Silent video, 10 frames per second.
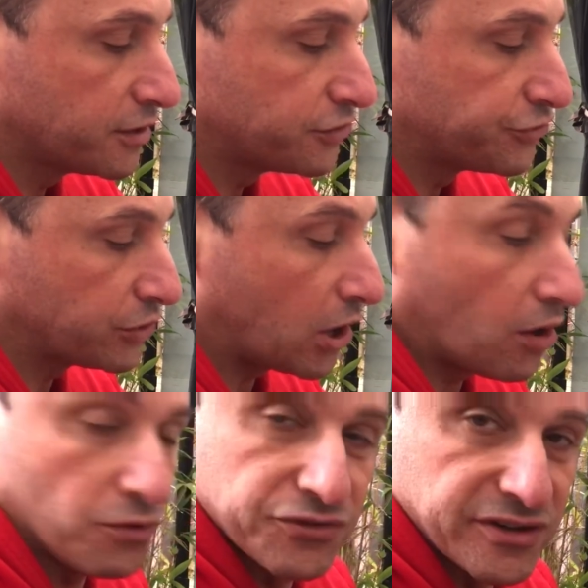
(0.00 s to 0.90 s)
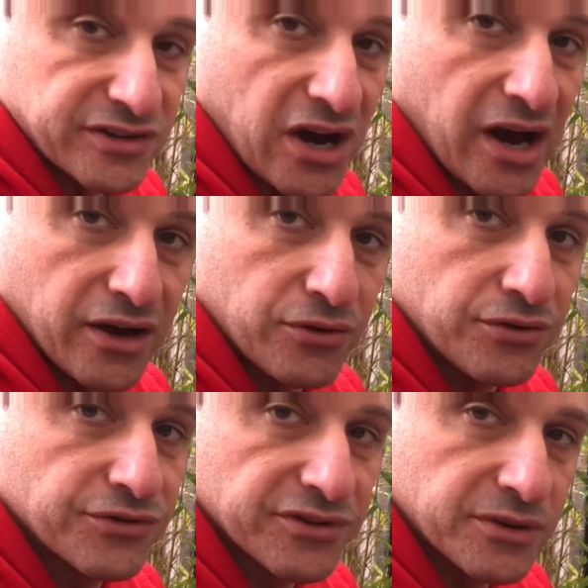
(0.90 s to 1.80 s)
drill holes in
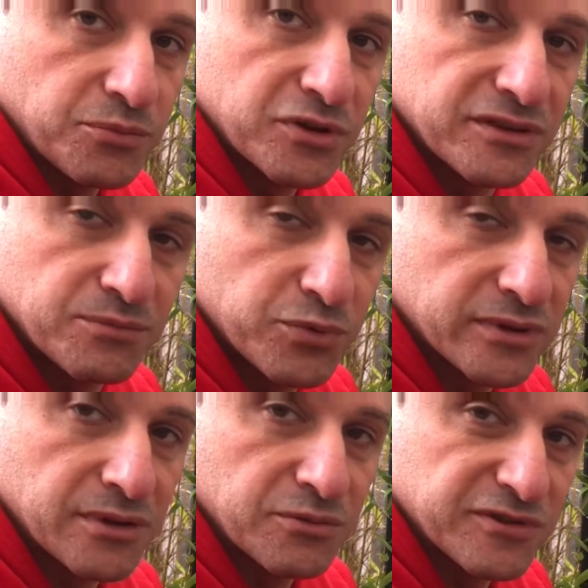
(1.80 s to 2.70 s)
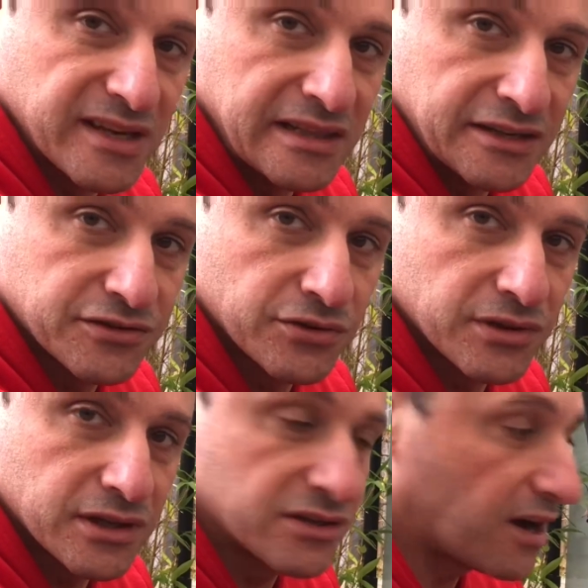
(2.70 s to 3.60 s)
tiles and put the seedlings through
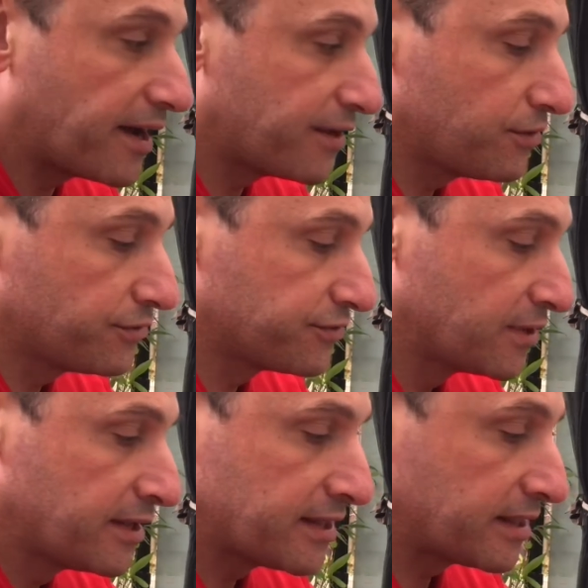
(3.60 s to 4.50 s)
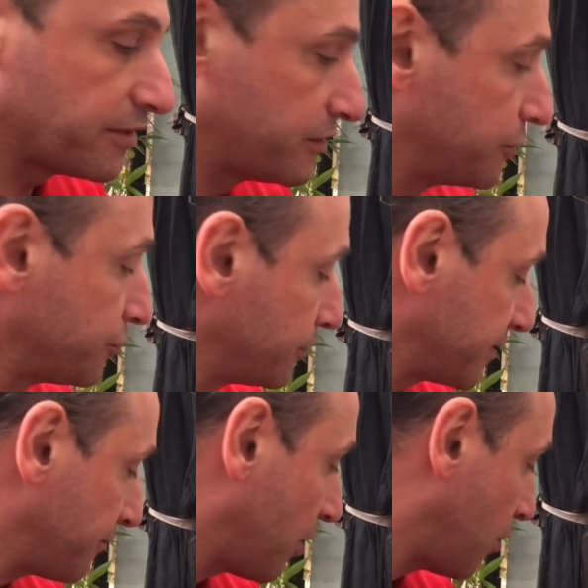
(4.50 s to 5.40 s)
the tiles, the drills
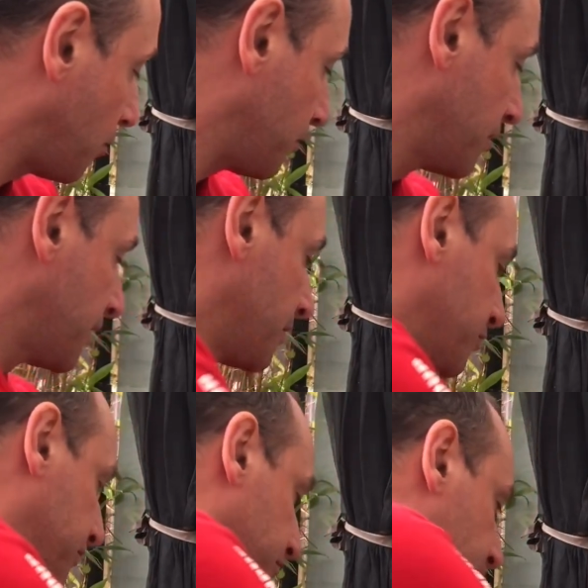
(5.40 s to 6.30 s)
have hole, that